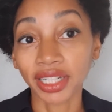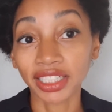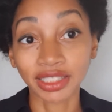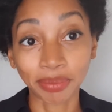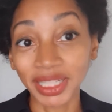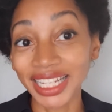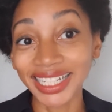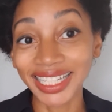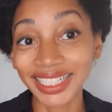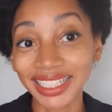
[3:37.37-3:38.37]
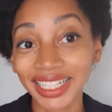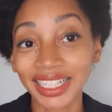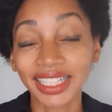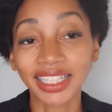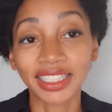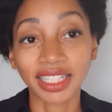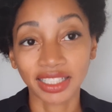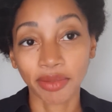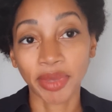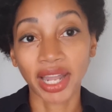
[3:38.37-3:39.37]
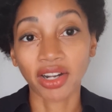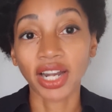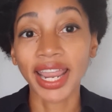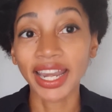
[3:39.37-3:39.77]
explaining, doesn't matter.